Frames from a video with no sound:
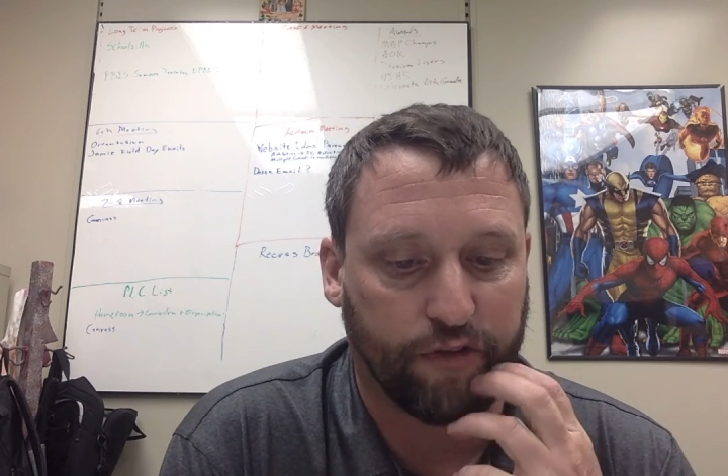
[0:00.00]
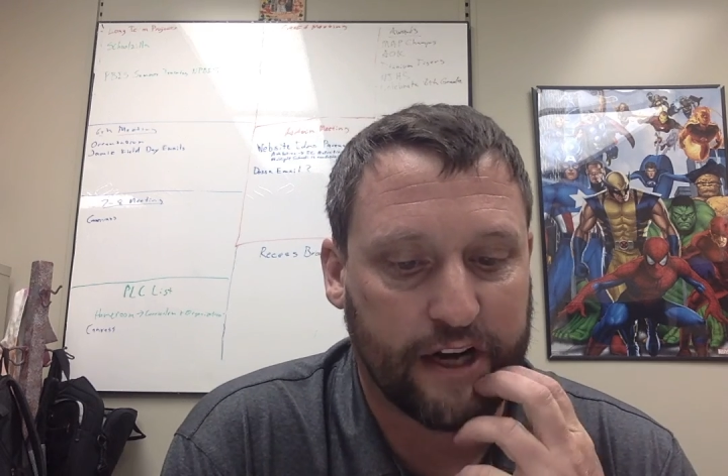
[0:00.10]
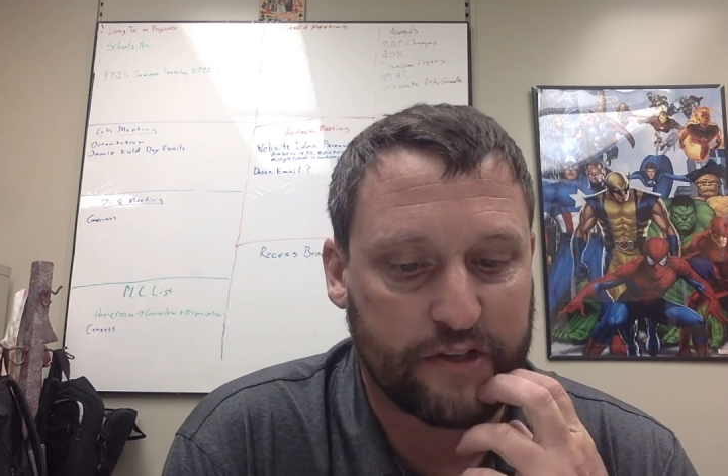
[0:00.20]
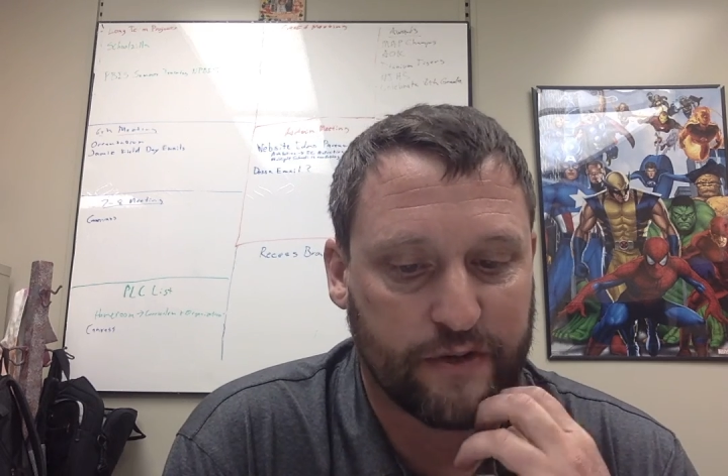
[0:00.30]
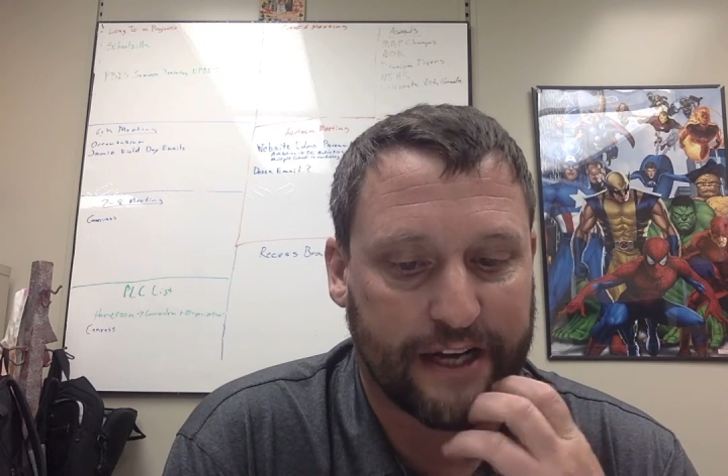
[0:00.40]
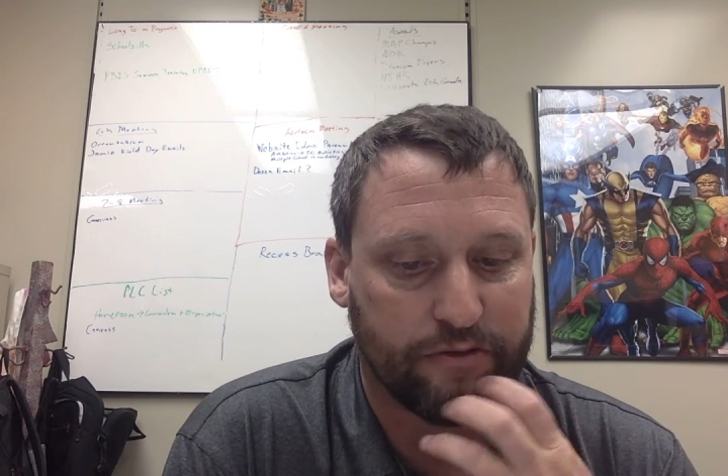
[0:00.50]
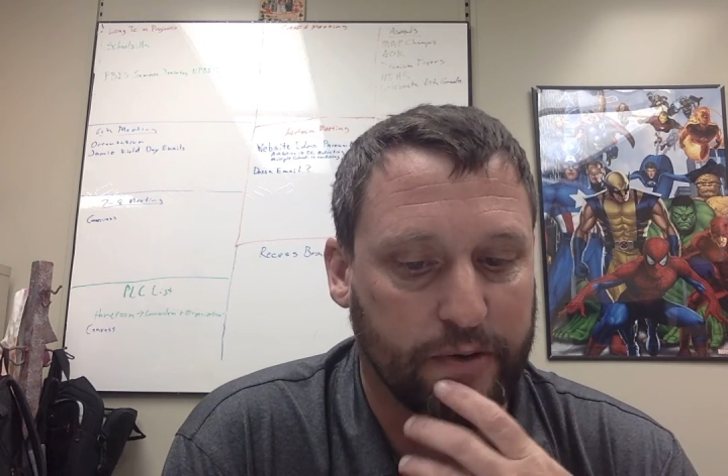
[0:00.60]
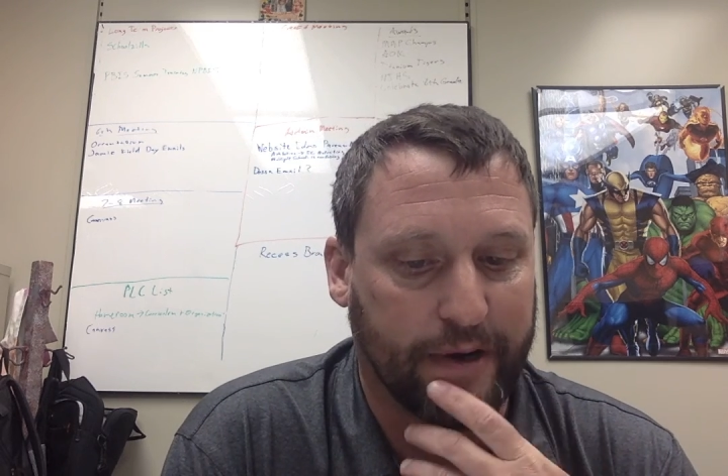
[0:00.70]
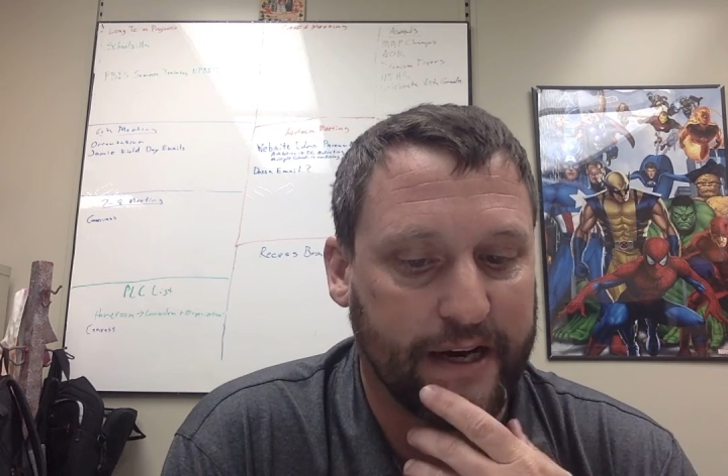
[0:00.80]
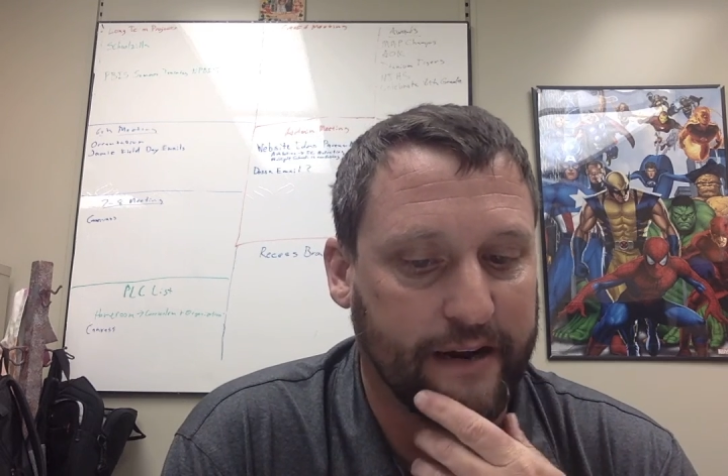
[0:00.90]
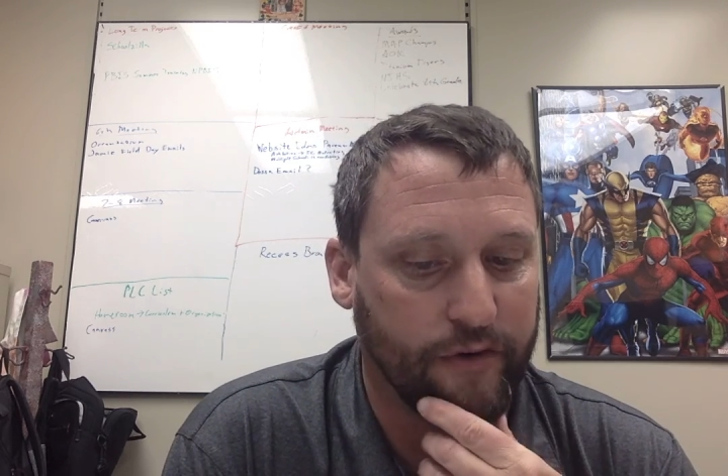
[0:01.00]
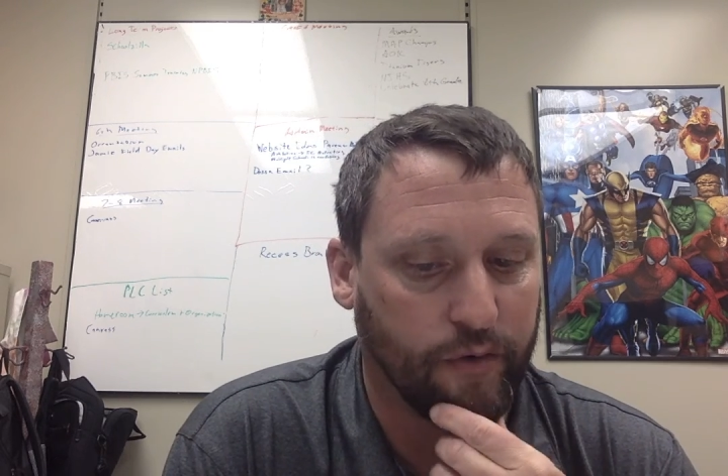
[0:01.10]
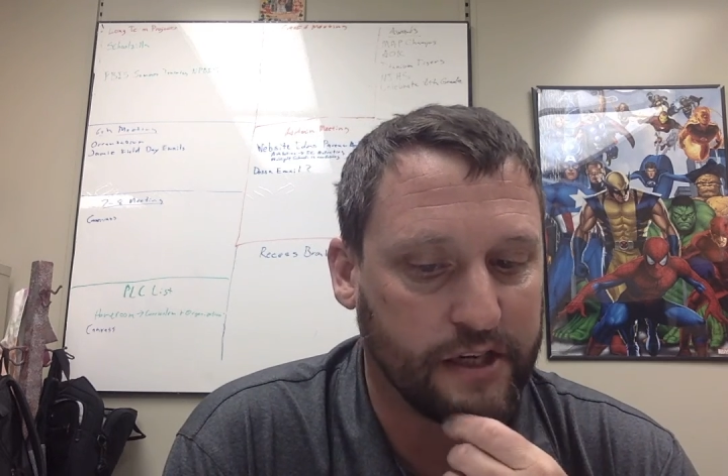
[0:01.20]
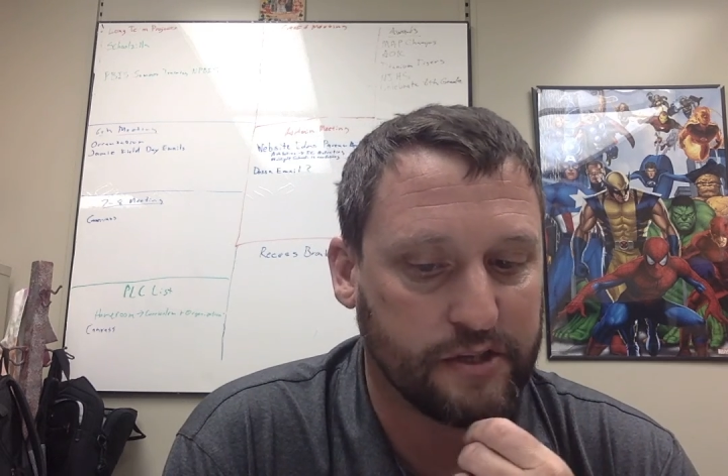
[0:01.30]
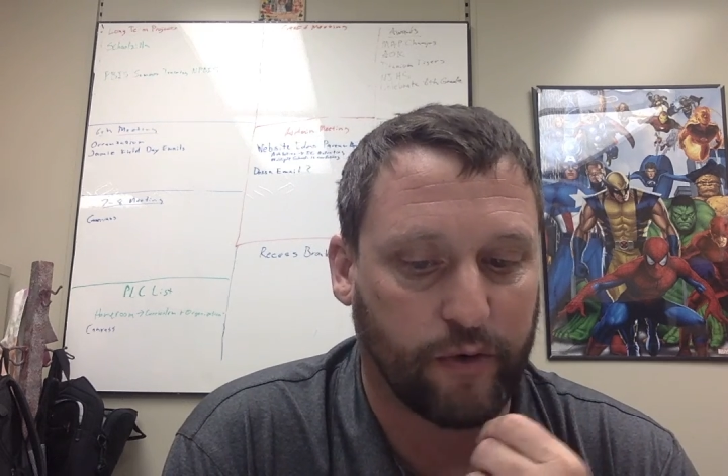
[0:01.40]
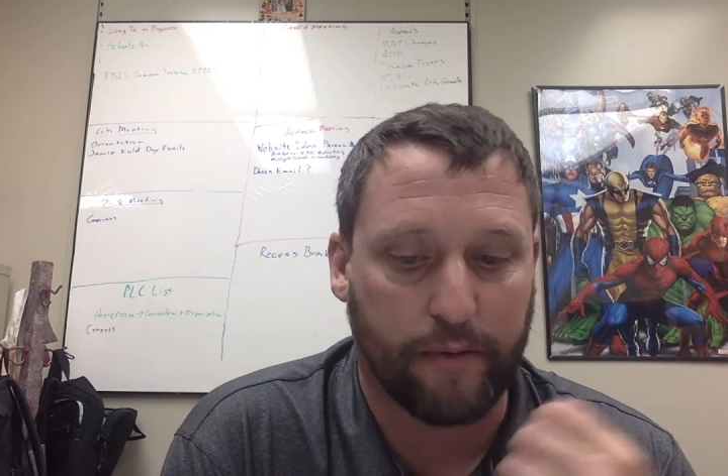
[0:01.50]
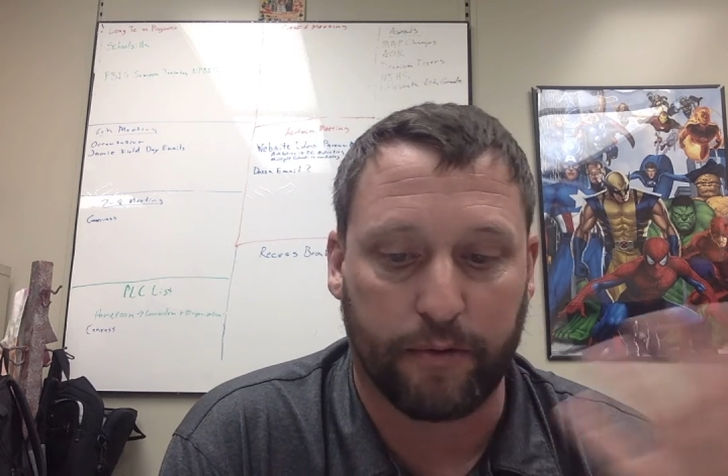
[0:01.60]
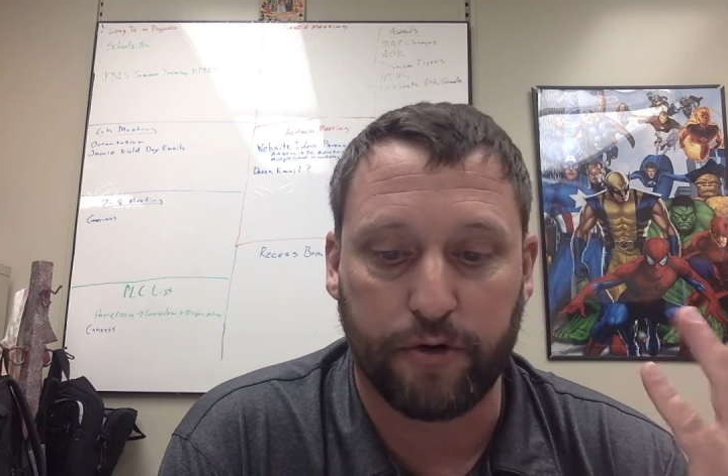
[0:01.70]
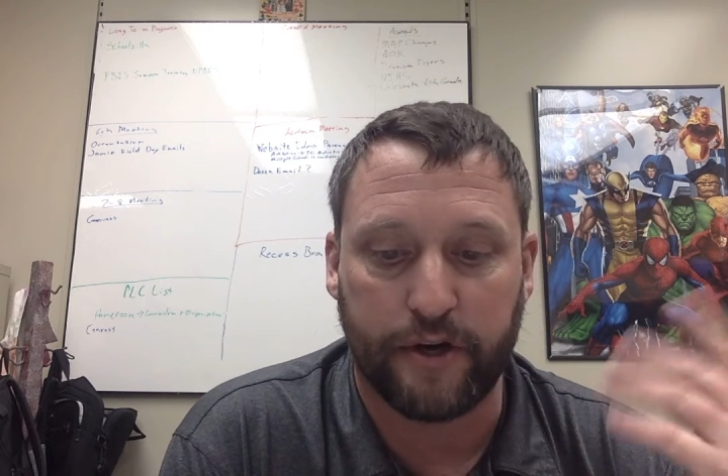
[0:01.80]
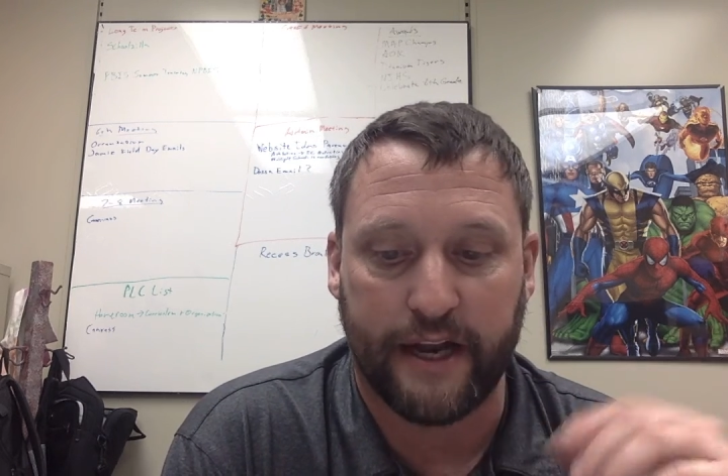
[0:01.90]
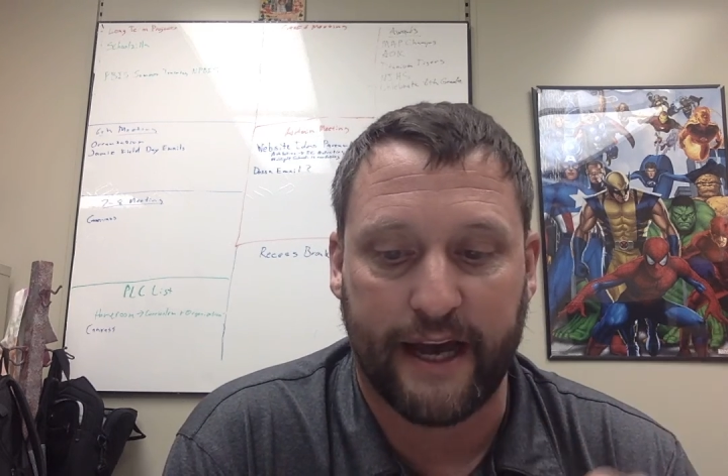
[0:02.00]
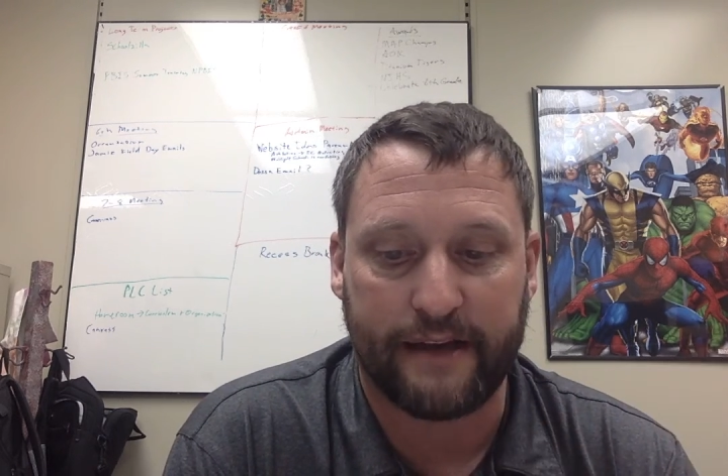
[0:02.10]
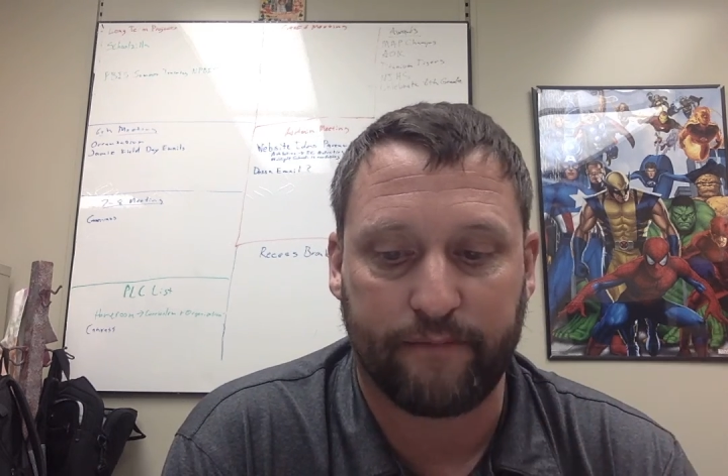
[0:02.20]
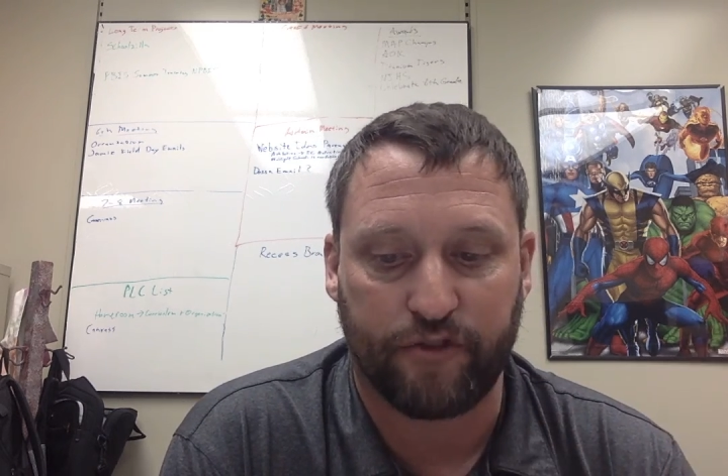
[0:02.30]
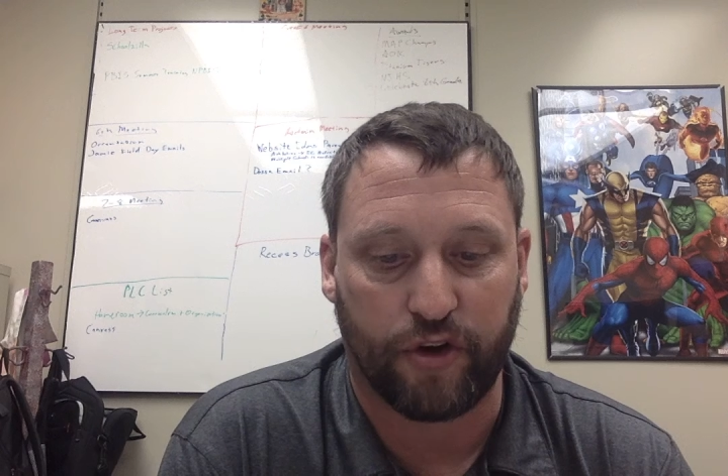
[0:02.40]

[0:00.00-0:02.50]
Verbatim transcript: Friends would like to remind everyone to wear blue today.